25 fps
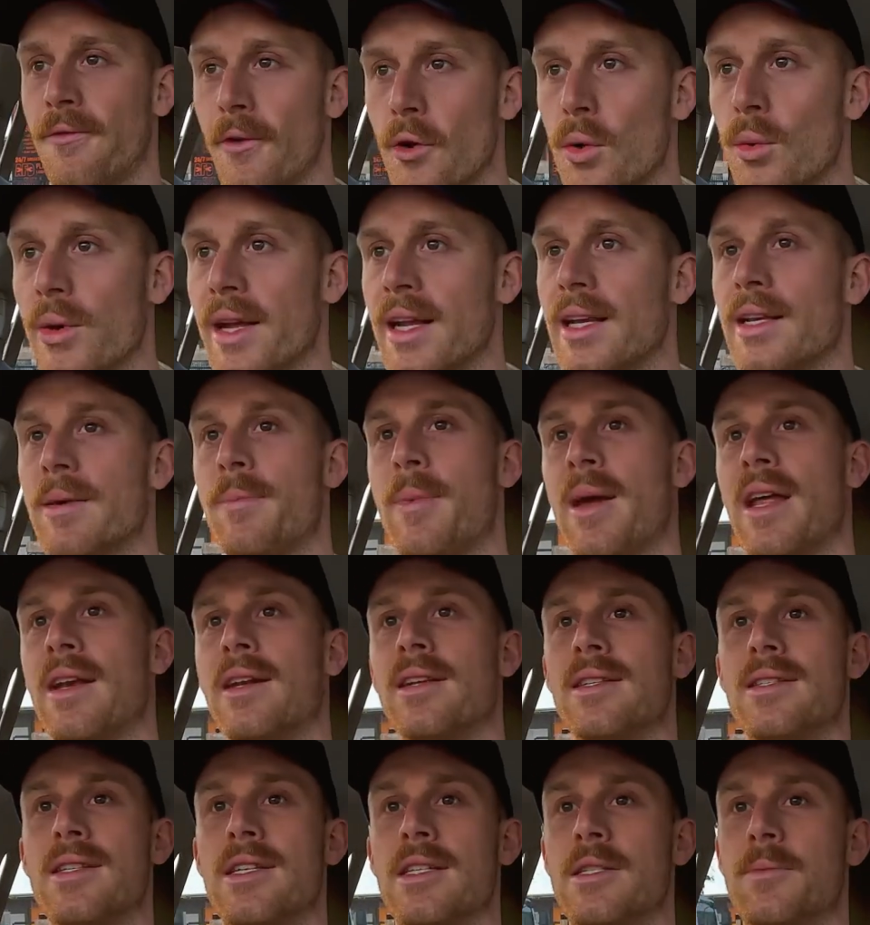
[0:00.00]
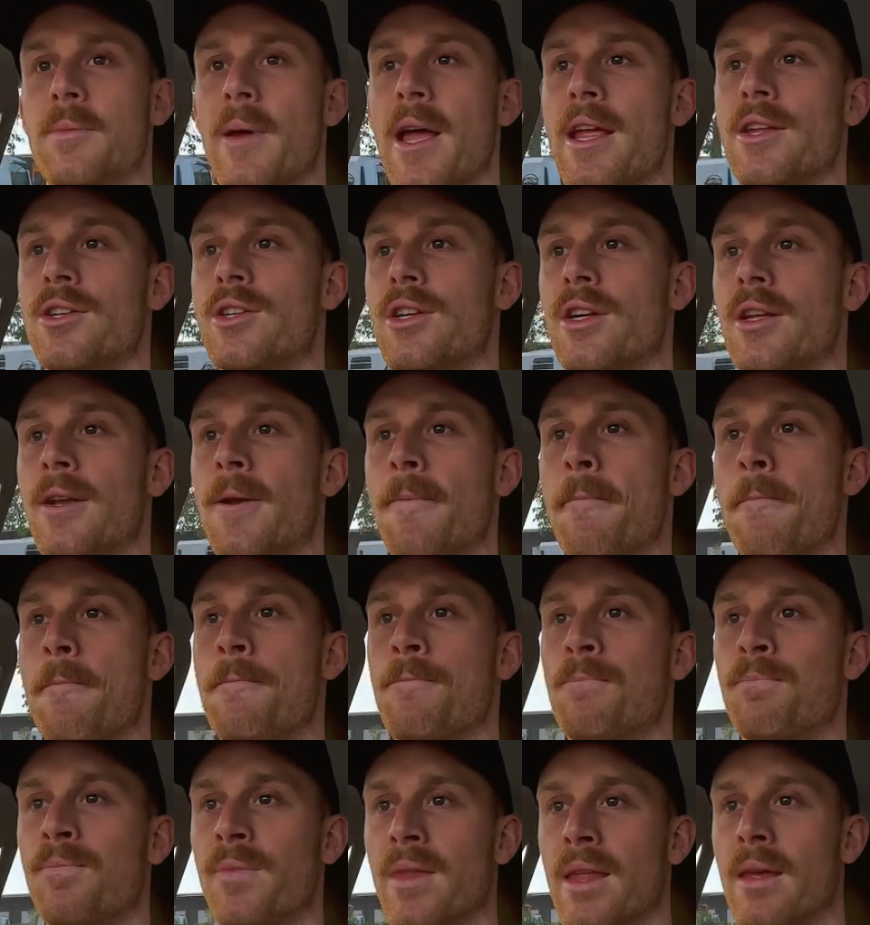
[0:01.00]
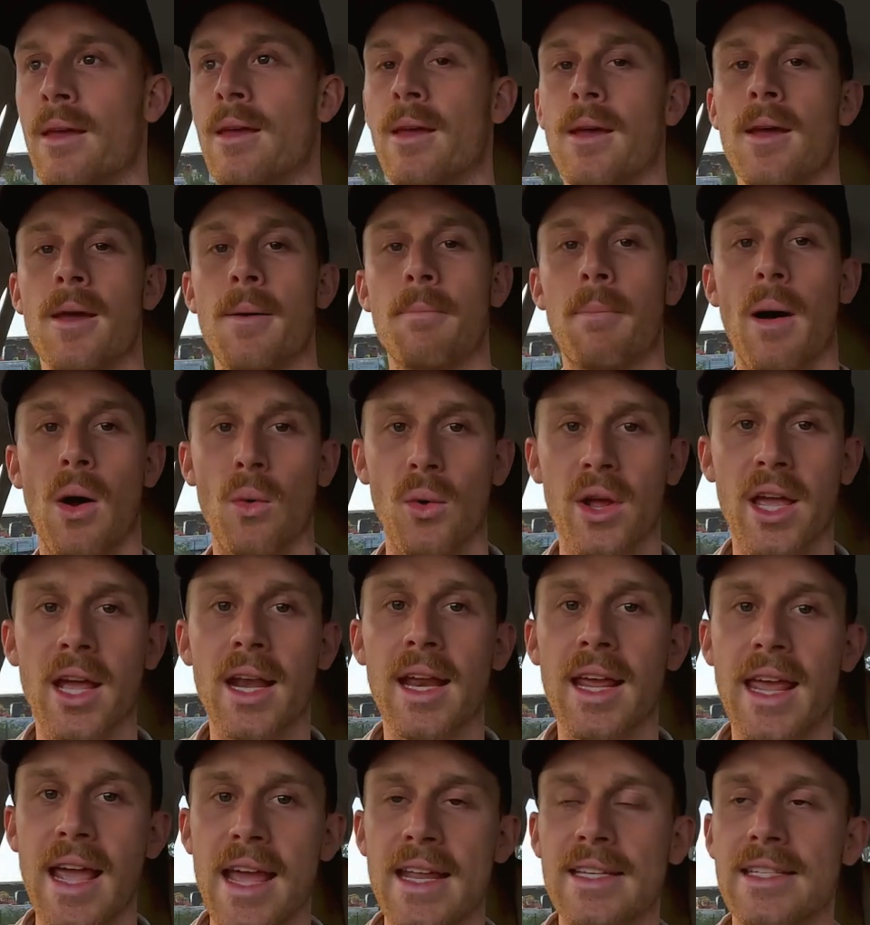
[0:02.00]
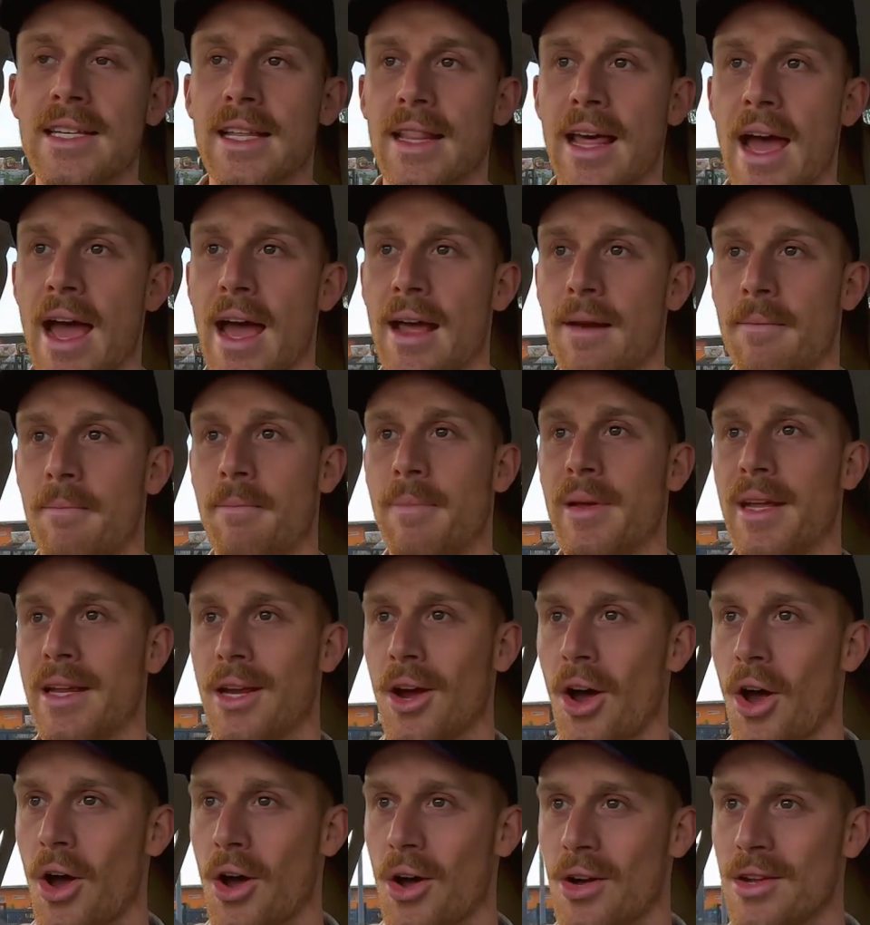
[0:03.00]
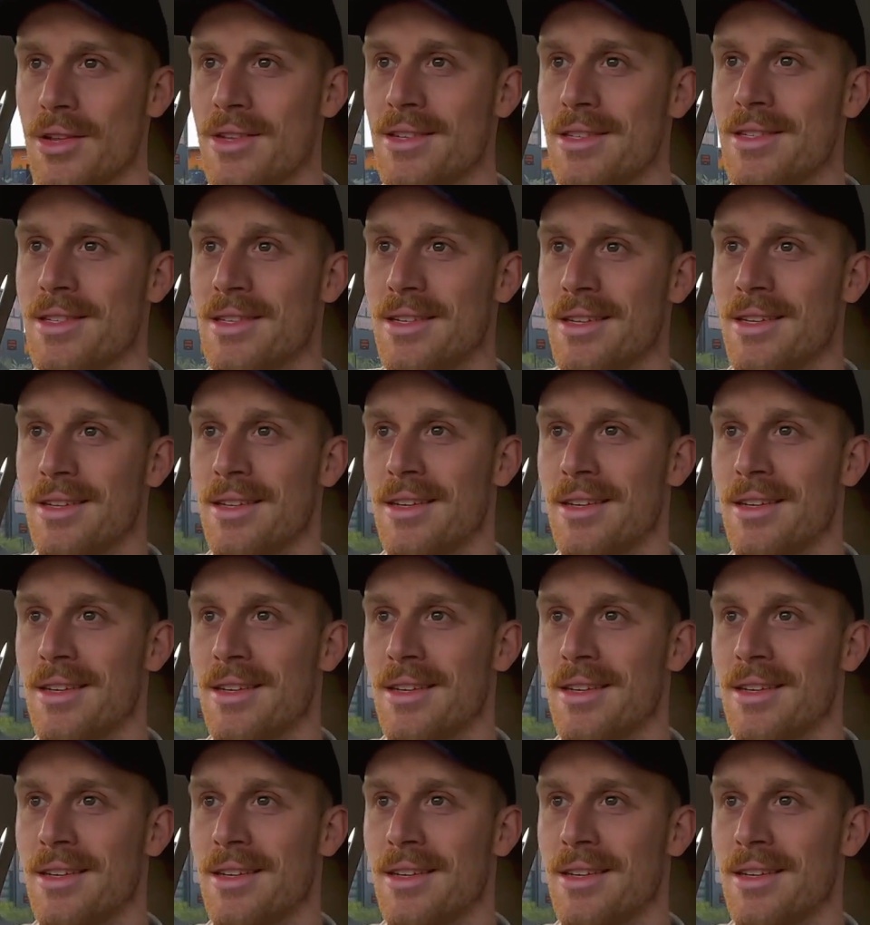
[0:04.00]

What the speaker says: full independent suspension. But we're gonna get to that because